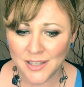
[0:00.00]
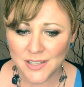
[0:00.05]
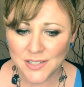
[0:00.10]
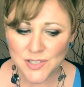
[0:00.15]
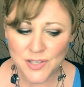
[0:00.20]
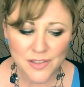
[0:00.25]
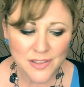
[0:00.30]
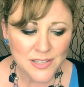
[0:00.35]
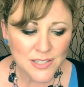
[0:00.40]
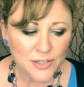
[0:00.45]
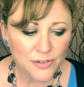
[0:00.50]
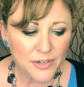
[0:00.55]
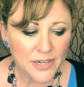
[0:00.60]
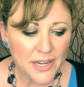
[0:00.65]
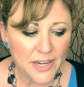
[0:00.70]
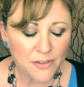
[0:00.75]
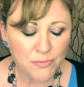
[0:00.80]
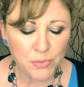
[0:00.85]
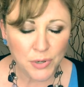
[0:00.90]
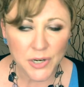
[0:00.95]
So this
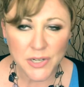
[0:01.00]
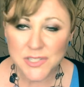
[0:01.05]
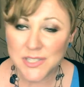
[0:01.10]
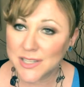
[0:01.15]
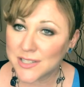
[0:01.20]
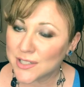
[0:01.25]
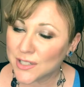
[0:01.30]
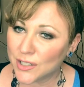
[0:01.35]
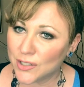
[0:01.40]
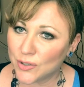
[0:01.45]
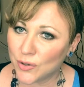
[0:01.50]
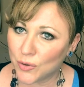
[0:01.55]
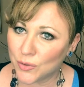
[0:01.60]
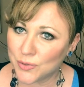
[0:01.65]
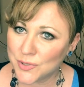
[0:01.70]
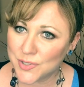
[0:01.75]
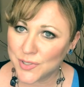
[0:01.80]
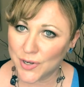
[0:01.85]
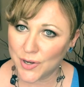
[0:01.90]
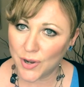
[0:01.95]
creative process can
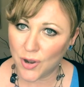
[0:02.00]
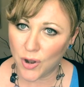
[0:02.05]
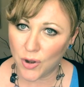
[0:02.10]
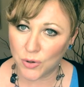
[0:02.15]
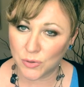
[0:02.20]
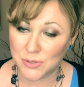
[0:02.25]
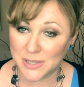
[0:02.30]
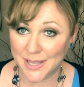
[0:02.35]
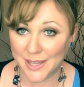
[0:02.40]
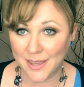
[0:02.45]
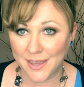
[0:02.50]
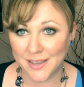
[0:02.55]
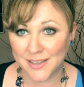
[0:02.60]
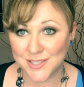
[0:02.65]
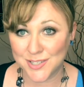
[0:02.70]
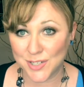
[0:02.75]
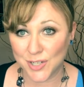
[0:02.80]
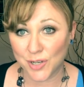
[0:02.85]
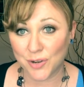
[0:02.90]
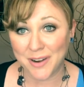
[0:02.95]
also hold the
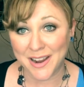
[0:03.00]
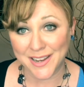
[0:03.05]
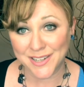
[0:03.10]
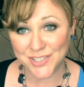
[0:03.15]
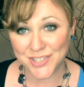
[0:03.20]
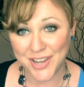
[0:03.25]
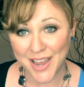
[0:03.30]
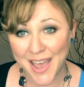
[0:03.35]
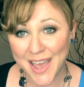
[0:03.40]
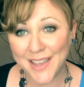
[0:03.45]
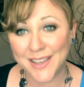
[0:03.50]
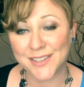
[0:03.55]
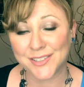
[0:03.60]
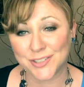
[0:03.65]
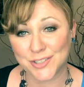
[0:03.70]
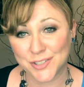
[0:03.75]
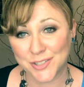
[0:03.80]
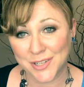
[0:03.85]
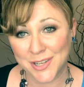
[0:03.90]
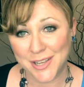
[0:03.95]
keys to great
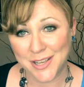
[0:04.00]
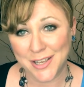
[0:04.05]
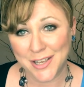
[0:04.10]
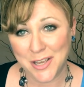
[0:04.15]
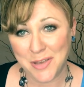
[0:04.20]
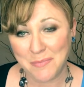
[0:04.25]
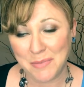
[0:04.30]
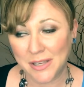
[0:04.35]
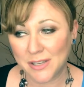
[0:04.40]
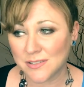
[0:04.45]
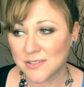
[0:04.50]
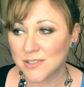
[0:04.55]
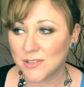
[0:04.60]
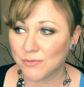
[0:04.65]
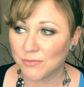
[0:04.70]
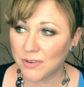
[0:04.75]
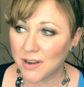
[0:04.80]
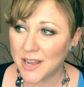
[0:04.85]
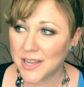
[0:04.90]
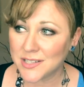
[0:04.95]
change because
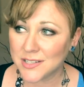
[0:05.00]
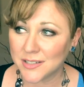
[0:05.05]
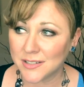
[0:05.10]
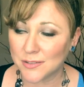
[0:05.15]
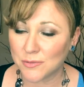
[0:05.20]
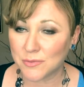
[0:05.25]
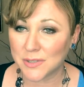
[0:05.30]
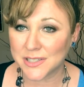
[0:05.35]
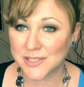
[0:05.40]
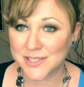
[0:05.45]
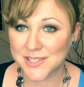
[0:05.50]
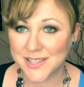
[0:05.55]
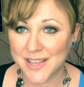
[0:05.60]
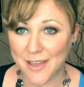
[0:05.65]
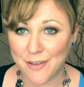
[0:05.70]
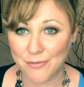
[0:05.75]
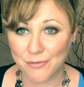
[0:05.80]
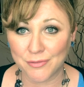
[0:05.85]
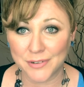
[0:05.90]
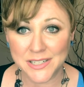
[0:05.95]
the writer, once
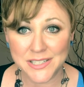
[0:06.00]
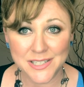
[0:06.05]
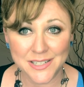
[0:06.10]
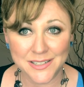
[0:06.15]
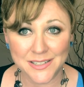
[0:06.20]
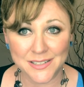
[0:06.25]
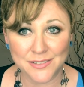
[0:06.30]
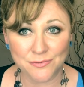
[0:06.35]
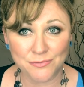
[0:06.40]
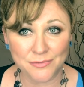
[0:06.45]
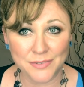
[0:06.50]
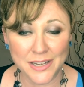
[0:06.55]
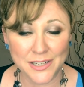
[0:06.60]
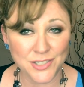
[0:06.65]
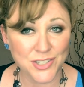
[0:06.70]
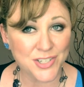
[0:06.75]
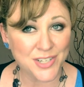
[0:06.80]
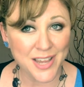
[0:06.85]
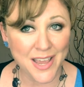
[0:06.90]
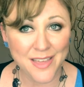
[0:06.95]
they've written
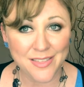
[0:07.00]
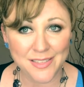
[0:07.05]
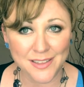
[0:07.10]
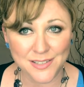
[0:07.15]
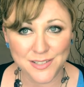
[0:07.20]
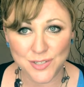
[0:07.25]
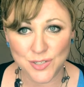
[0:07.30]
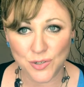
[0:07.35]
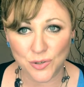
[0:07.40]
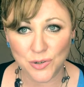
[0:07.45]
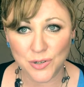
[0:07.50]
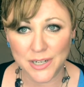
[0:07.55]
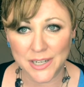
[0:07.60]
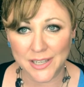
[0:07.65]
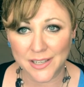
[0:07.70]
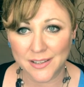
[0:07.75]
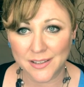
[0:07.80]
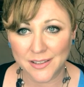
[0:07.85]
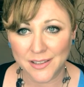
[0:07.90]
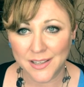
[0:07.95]
and shared their
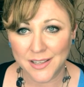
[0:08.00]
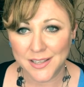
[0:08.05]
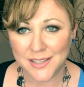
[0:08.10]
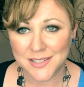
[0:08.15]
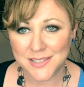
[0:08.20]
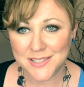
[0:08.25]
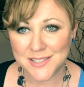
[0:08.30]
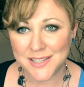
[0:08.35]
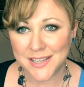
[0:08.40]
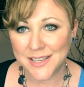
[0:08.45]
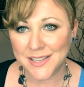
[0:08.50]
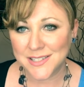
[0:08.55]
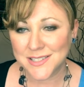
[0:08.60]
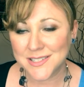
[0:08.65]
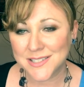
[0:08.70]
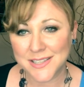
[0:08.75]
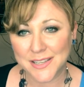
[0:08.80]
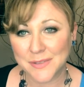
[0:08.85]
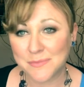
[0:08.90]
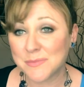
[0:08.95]
story,
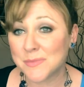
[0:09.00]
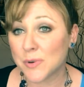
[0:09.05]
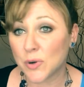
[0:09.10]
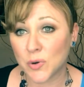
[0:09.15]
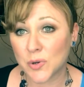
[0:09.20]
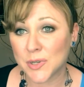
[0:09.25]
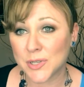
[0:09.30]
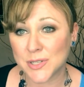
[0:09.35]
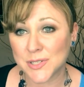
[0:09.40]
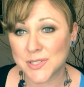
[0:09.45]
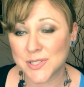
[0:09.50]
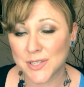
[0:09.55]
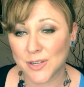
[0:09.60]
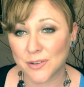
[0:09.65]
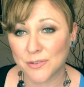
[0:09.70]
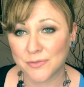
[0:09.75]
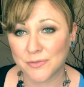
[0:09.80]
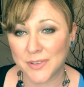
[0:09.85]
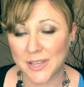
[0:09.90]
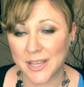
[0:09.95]
sees him or
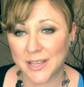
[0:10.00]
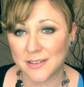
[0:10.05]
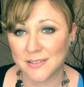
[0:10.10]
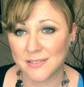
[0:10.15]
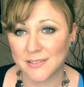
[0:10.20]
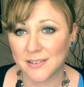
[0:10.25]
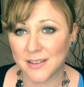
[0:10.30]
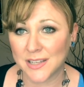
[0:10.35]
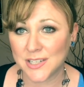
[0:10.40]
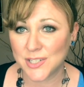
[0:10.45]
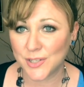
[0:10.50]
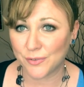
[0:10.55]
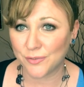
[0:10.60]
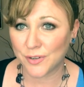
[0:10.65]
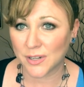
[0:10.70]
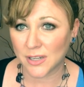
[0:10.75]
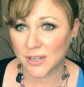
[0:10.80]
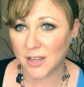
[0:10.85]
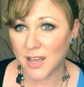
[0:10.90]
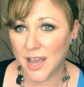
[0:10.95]
herself in a
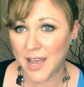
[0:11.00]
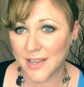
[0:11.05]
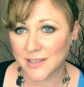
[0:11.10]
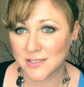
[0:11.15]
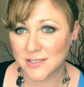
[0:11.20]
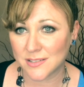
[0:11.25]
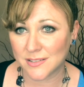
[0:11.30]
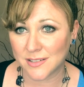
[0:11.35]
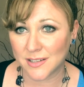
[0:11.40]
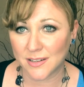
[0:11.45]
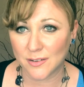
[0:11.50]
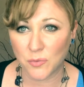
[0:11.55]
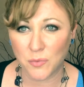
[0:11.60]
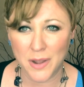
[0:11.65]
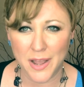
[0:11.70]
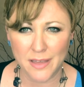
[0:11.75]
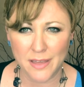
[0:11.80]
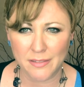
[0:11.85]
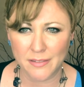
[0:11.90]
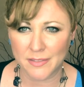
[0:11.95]
different light, in a
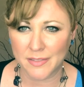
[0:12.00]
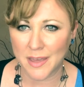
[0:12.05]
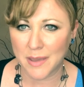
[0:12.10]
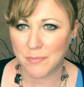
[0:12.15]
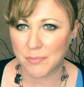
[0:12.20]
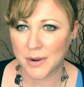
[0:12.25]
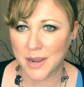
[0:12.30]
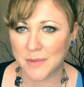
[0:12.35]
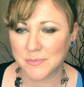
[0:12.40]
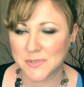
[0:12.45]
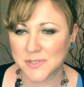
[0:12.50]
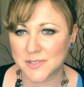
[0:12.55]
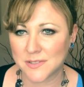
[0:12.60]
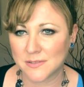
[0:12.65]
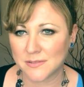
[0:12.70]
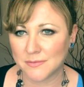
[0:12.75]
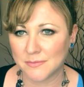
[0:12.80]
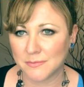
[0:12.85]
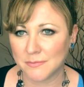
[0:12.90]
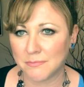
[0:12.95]
way that they
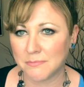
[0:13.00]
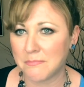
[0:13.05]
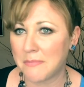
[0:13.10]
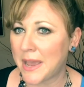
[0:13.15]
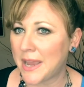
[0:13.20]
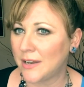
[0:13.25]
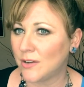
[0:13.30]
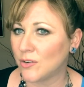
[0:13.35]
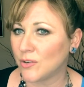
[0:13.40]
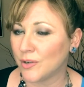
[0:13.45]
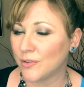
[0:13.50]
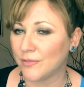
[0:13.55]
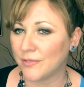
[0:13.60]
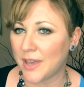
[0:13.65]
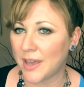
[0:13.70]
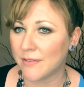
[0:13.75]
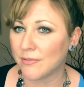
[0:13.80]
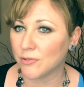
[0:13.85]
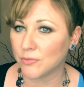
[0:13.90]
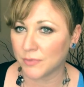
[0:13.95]
perhaps may not have
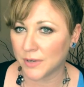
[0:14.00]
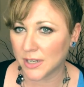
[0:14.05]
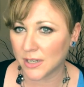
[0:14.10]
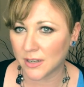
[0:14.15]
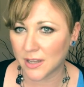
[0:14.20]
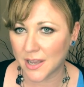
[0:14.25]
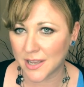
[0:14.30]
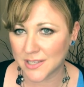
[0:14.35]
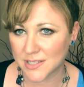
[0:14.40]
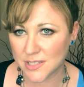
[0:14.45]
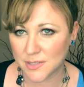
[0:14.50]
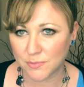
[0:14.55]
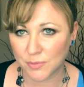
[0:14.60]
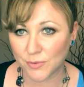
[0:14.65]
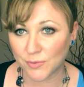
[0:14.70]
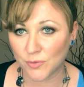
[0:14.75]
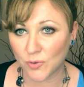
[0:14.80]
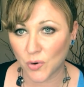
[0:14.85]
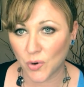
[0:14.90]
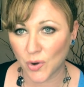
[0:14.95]
ever realised
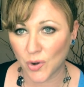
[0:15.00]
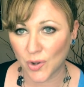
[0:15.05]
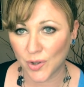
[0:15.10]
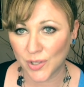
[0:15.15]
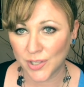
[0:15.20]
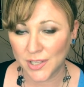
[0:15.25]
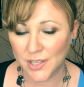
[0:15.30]
before.